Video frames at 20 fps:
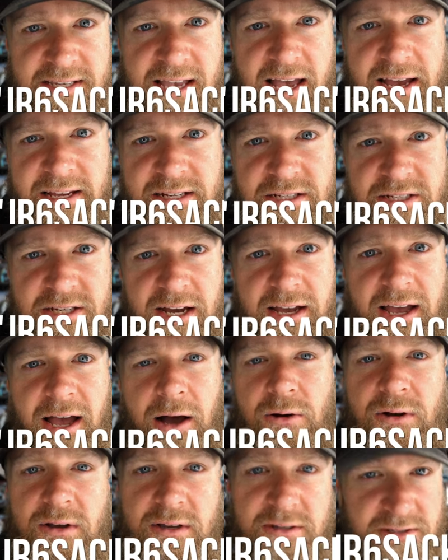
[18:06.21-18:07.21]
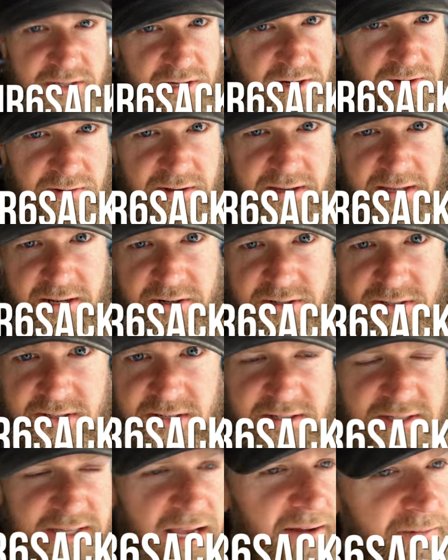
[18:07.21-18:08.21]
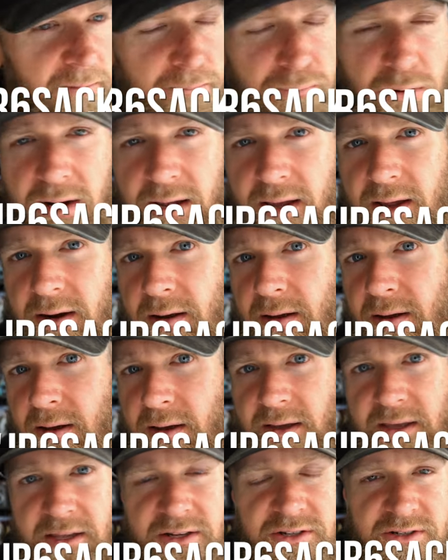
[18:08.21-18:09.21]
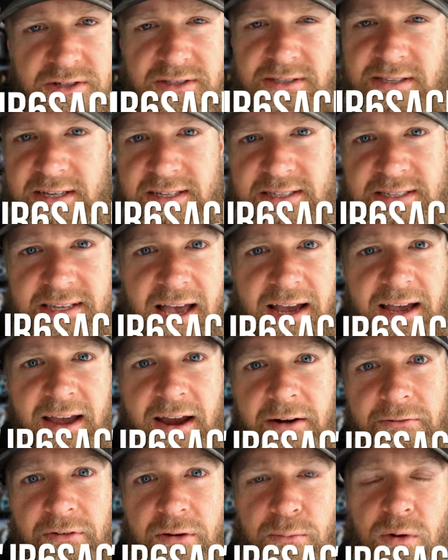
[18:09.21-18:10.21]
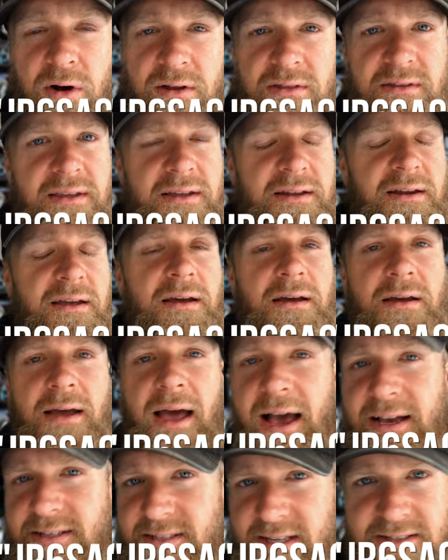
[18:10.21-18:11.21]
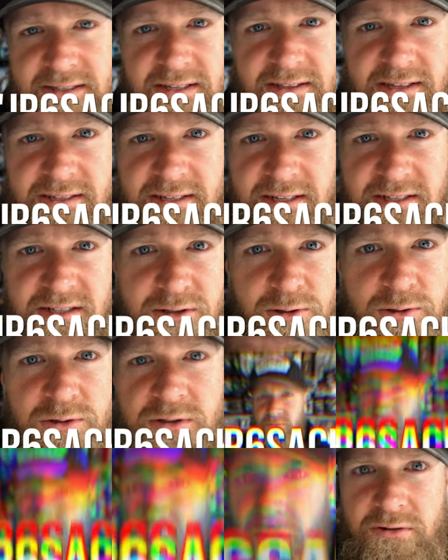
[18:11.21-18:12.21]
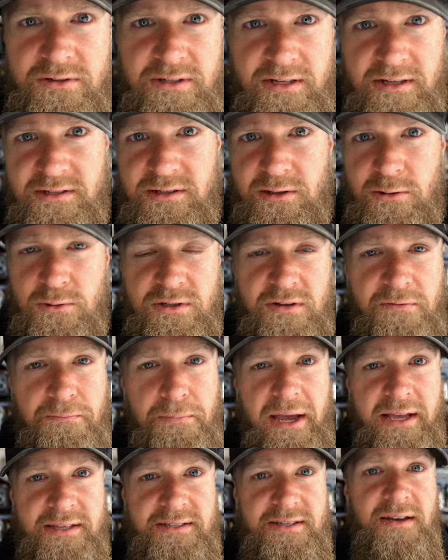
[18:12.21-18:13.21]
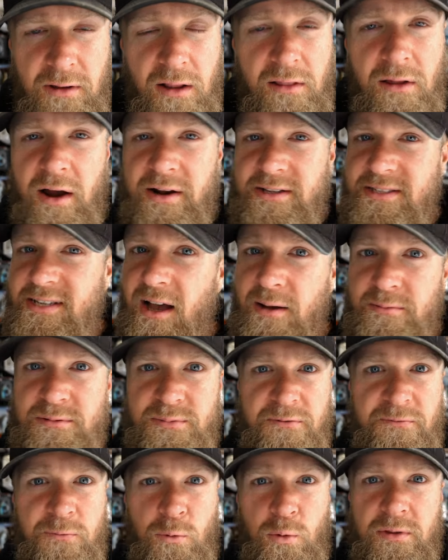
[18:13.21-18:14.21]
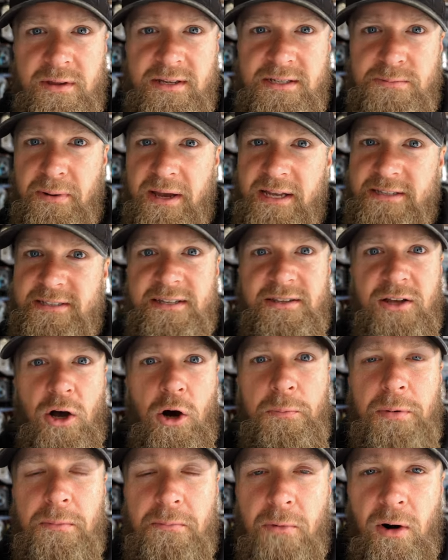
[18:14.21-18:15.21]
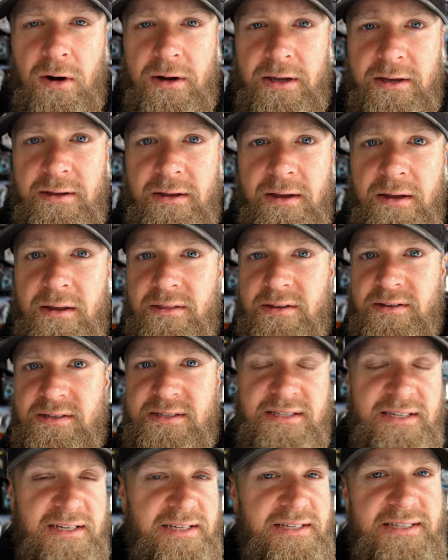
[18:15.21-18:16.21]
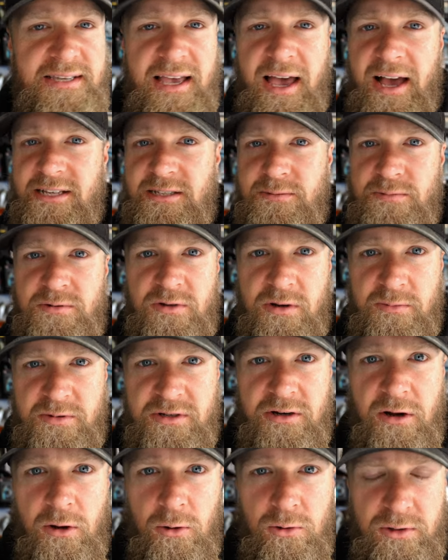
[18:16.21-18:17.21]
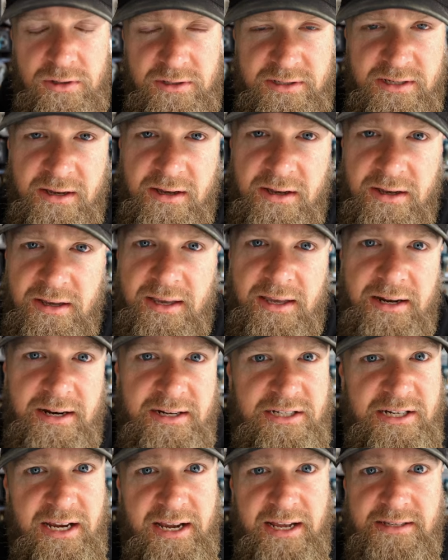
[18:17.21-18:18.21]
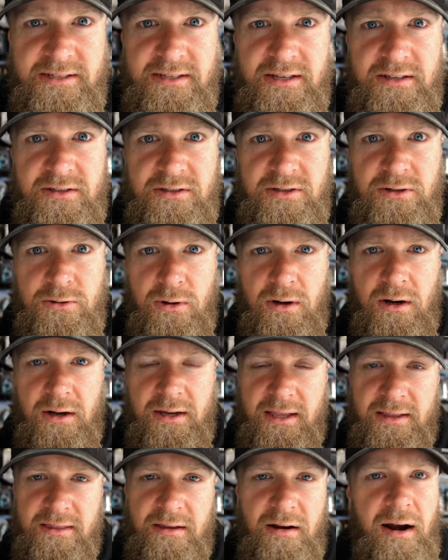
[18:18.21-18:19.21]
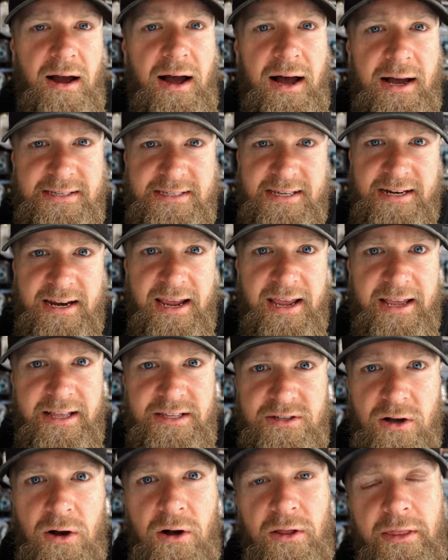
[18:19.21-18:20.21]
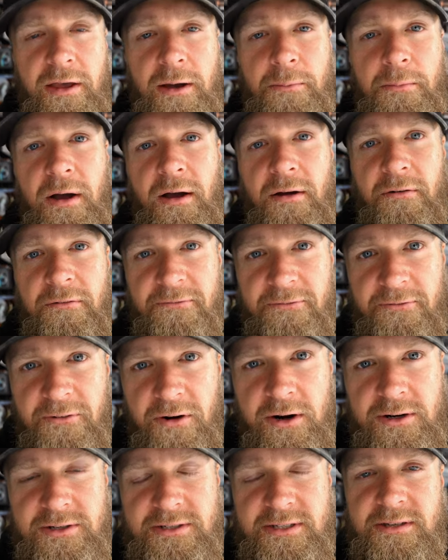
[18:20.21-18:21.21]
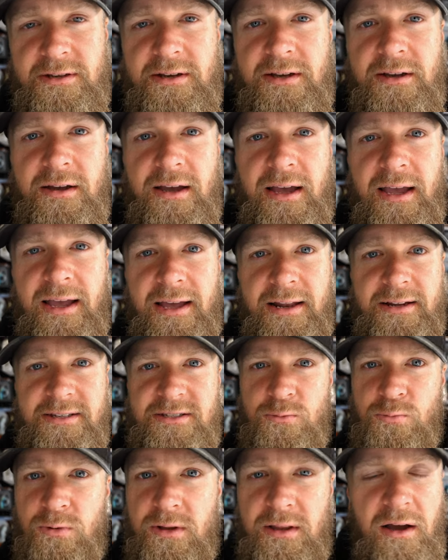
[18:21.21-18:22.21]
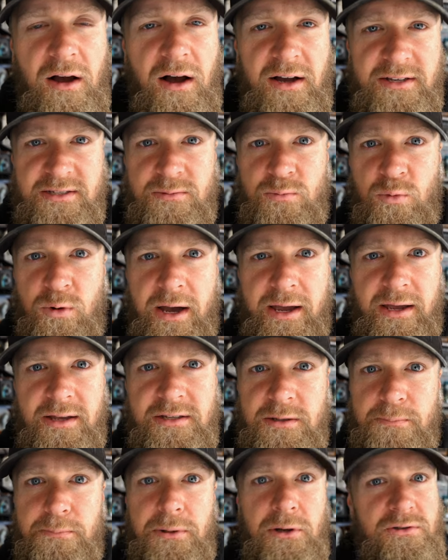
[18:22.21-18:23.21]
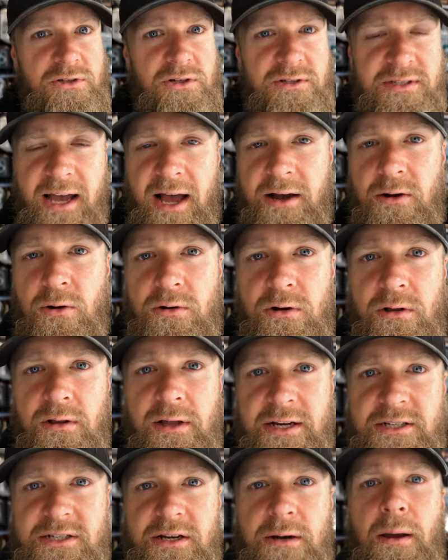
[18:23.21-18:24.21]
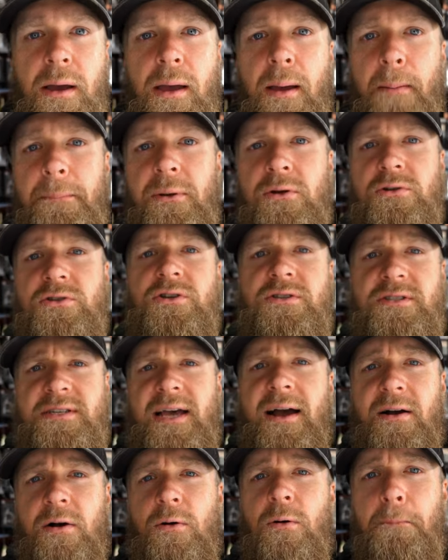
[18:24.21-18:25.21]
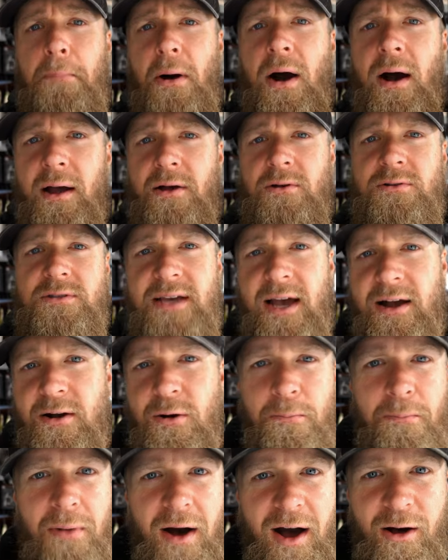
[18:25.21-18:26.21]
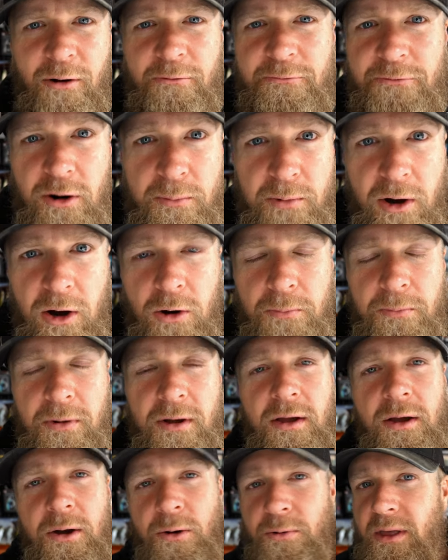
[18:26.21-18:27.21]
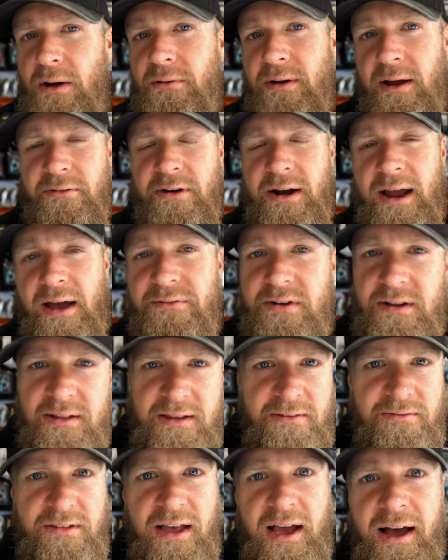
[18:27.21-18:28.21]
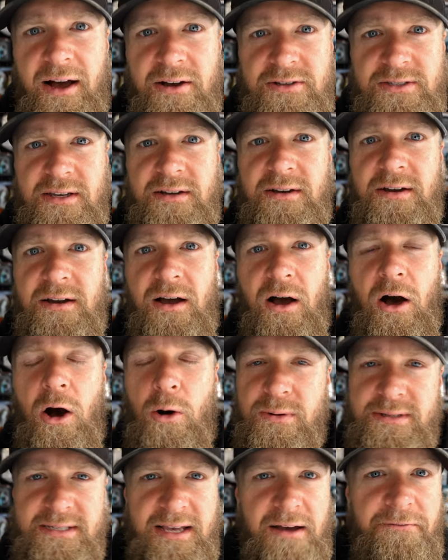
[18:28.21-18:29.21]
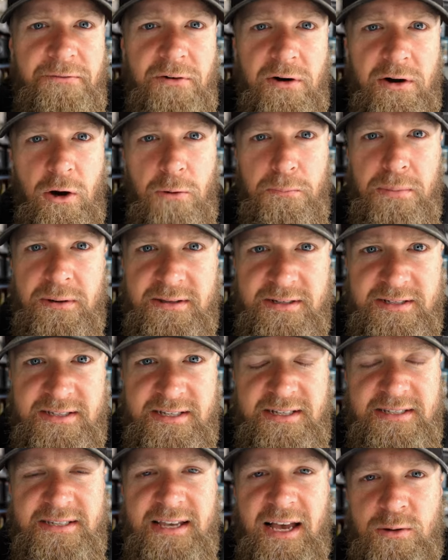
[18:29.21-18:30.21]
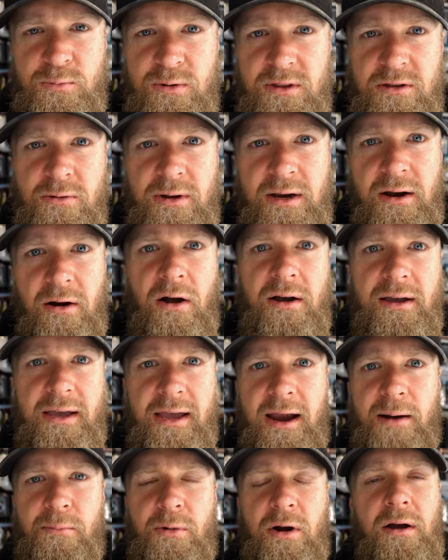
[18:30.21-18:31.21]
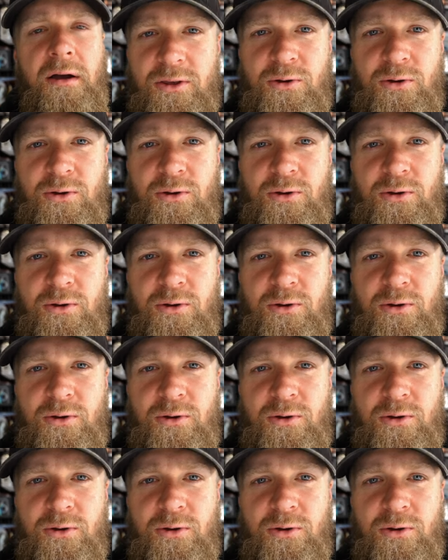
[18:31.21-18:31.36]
Sack at checkout, secure the heaters, save the bread, get your 6 Sack every month, get access to these exclusive colors and exclusive baits. A lot of times before these baits hit the open market, the six sack subscription holders get a chance to uh, get their eyes and hands on them first. And it's a really awesome way to build your tackle collection, build your tackle pile, tackle mile from home without ever having to leave the house. I always have fun opening the six sack with you here on camera.